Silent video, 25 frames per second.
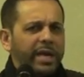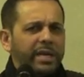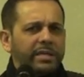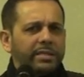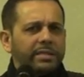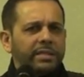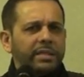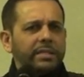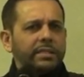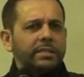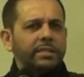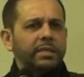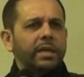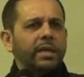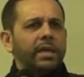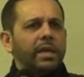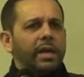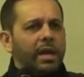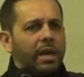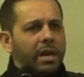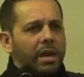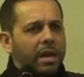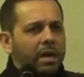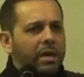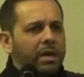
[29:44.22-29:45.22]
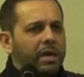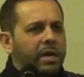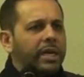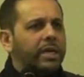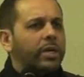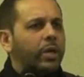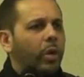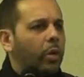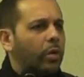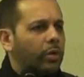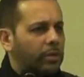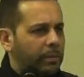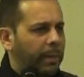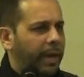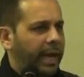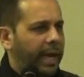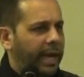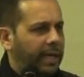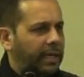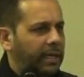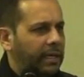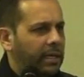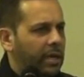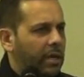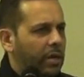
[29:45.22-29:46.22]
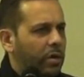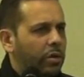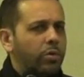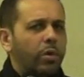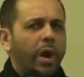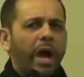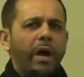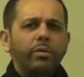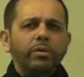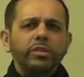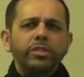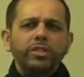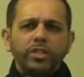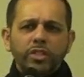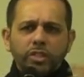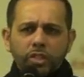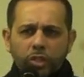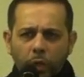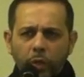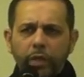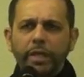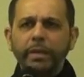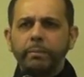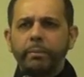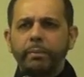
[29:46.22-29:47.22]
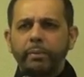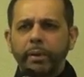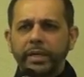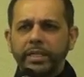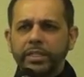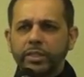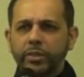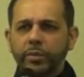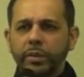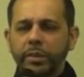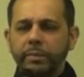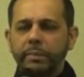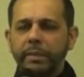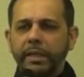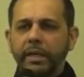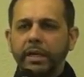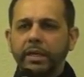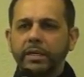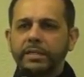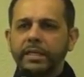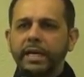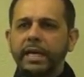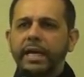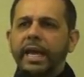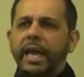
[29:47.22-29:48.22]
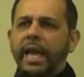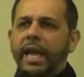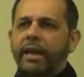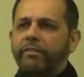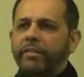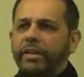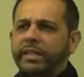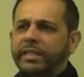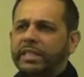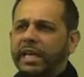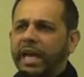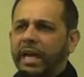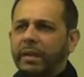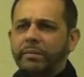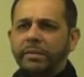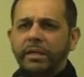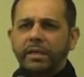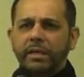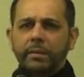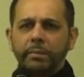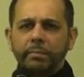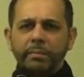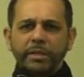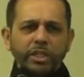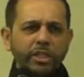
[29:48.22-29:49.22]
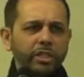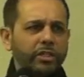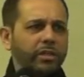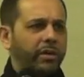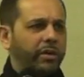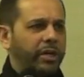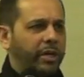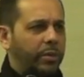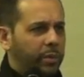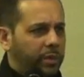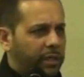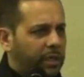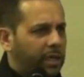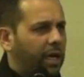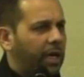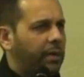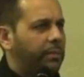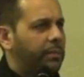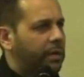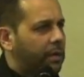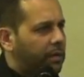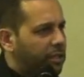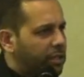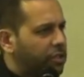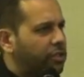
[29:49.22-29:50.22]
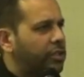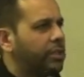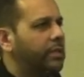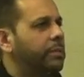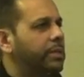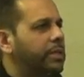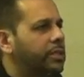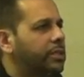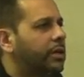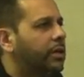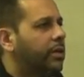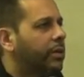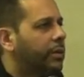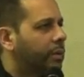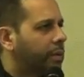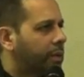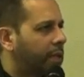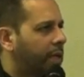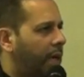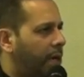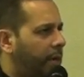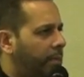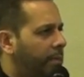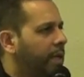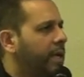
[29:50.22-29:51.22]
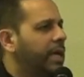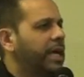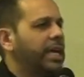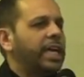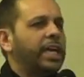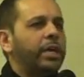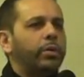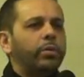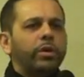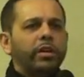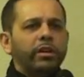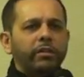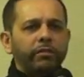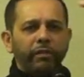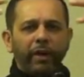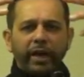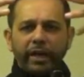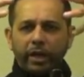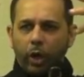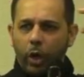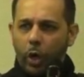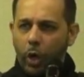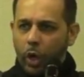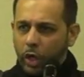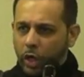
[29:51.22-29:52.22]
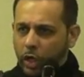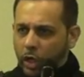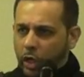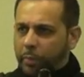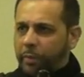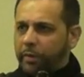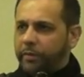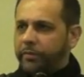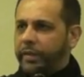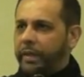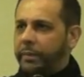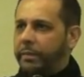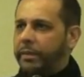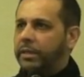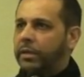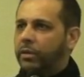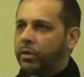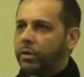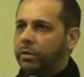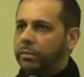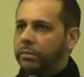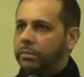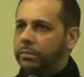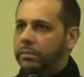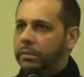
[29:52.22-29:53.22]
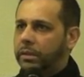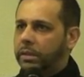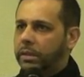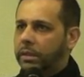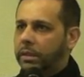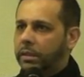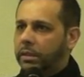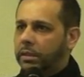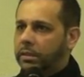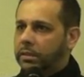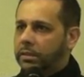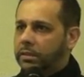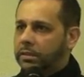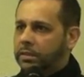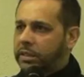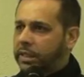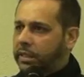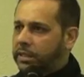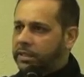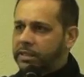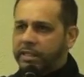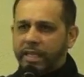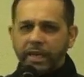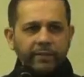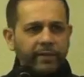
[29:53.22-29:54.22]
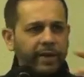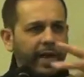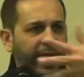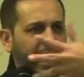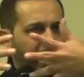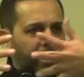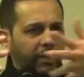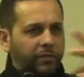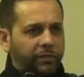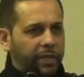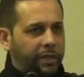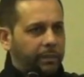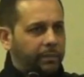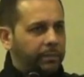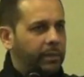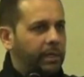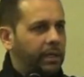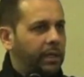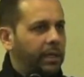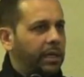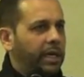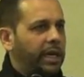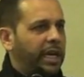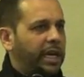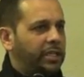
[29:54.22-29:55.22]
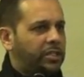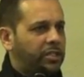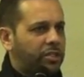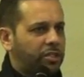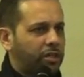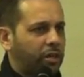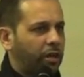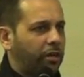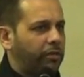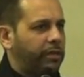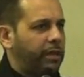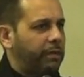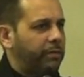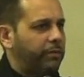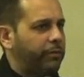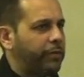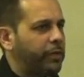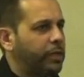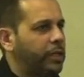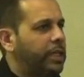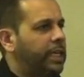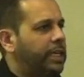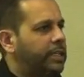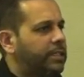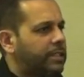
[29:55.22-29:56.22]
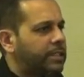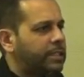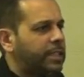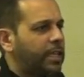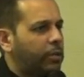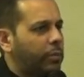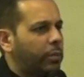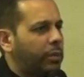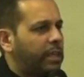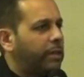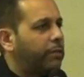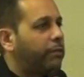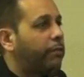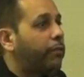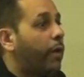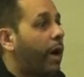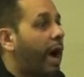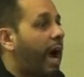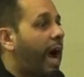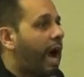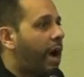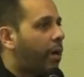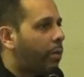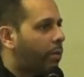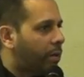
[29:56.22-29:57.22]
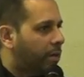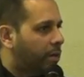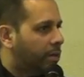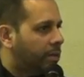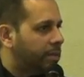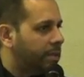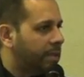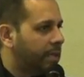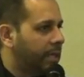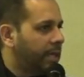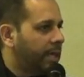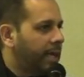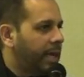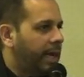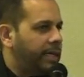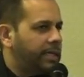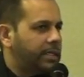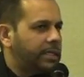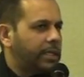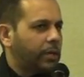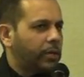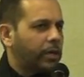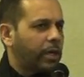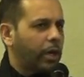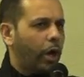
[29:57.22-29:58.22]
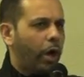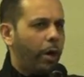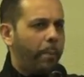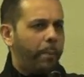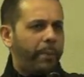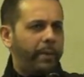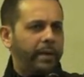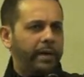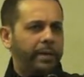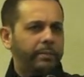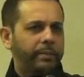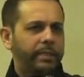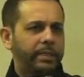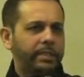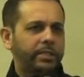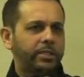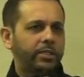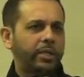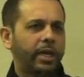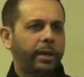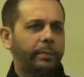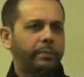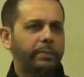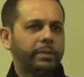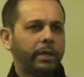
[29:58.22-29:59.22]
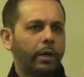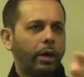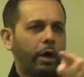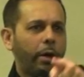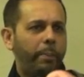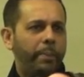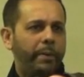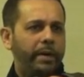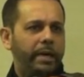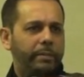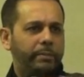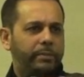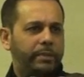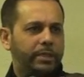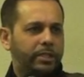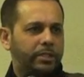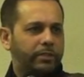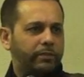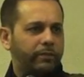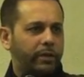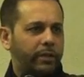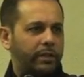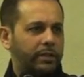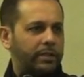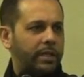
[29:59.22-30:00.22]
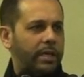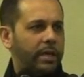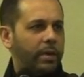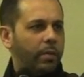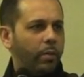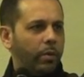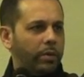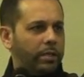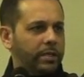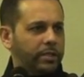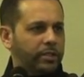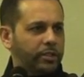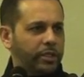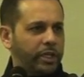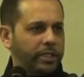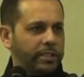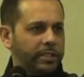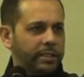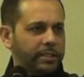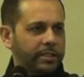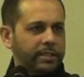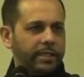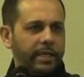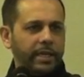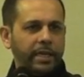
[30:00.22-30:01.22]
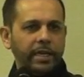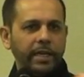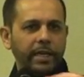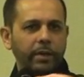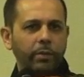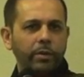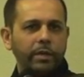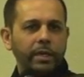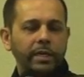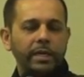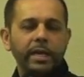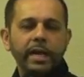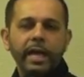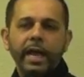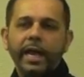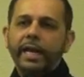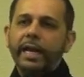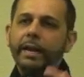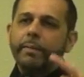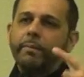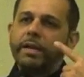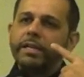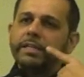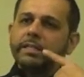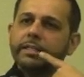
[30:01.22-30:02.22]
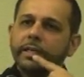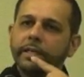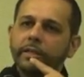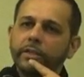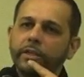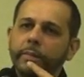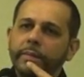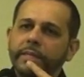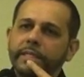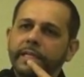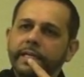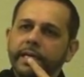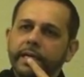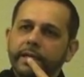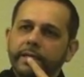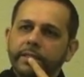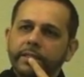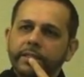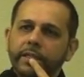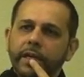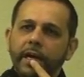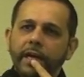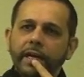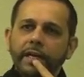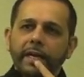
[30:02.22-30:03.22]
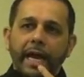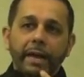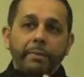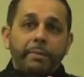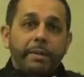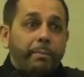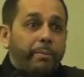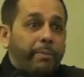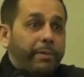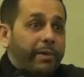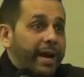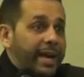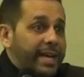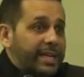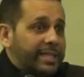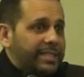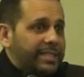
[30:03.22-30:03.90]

Why is this learned old man who I was so impressed with, because every time the missionary would come, the Christian missionary would come, he would invite a whole group of them in the room. Six, seven, eight of them. He'd serve them food, he'd sit with them for hours. And he'd say, okay, open up this chapter, open up this verse. What does Jesus say here? What? And I'm listening to him as a young child, I'm